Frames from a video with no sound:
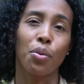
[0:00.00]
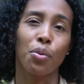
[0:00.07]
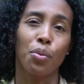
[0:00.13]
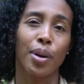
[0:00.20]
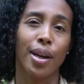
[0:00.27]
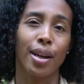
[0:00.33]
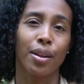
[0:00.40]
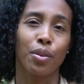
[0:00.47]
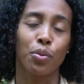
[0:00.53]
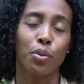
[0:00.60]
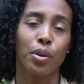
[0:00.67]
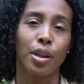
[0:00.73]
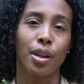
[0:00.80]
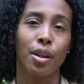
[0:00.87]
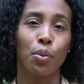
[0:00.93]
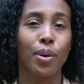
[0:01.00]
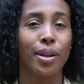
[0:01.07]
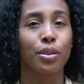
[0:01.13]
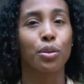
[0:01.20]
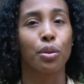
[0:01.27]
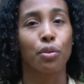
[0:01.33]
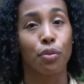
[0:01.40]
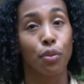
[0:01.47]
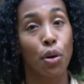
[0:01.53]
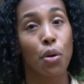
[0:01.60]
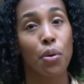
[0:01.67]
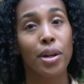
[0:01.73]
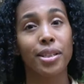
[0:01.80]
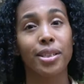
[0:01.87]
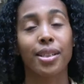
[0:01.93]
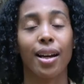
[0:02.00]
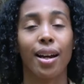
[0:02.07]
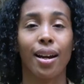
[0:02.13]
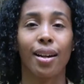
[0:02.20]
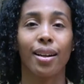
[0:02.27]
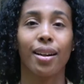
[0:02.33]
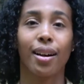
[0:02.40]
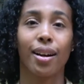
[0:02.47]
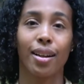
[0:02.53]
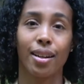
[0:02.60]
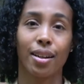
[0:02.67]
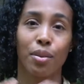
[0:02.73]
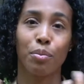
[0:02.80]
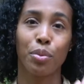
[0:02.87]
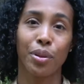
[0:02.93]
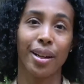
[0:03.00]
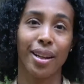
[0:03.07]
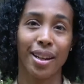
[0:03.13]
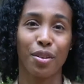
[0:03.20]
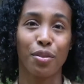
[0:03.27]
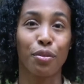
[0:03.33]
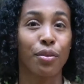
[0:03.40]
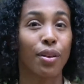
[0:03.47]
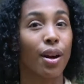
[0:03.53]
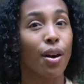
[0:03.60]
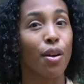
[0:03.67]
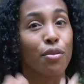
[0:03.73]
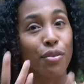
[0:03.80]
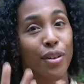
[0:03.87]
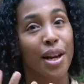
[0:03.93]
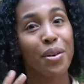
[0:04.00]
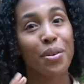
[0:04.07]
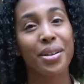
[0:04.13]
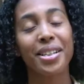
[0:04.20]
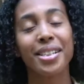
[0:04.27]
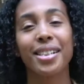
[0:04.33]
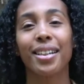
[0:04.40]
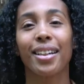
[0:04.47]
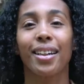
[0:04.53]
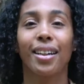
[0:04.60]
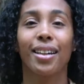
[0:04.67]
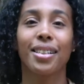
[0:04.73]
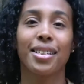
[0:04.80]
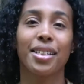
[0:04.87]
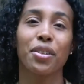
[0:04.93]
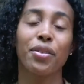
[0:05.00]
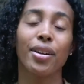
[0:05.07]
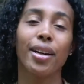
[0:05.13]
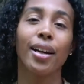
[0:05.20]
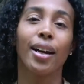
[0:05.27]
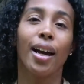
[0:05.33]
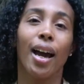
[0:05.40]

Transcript: when we went to the florist, I got a bouquet of flowers, etc.